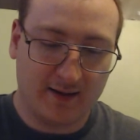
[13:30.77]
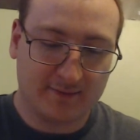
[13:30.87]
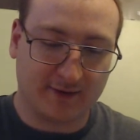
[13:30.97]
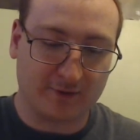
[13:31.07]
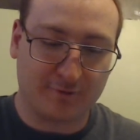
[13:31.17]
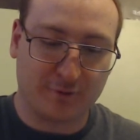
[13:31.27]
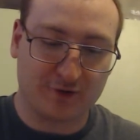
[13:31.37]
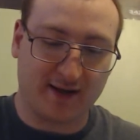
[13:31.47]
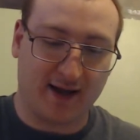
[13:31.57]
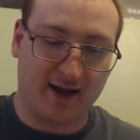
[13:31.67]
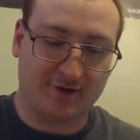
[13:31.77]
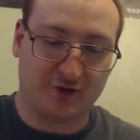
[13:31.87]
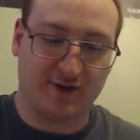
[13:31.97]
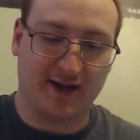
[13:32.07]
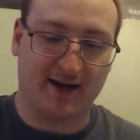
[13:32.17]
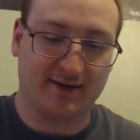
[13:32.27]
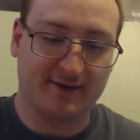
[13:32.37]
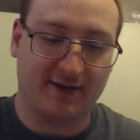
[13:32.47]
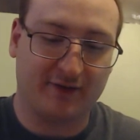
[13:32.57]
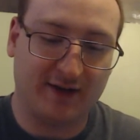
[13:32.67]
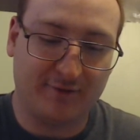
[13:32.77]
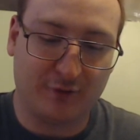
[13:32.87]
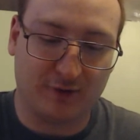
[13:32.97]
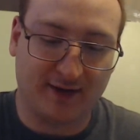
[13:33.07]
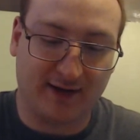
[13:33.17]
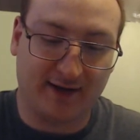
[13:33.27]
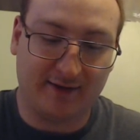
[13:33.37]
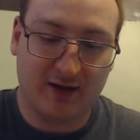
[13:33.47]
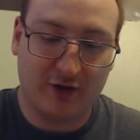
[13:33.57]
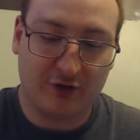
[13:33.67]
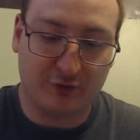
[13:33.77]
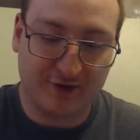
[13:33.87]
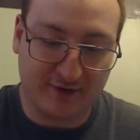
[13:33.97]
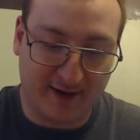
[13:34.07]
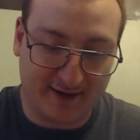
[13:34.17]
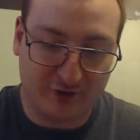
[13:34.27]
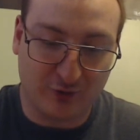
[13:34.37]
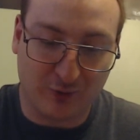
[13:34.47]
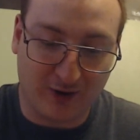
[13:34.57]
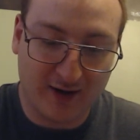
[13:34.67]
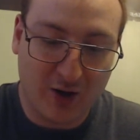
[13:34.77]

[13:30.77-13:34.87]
Delta Force entered the NS 7T14 through a sliding door,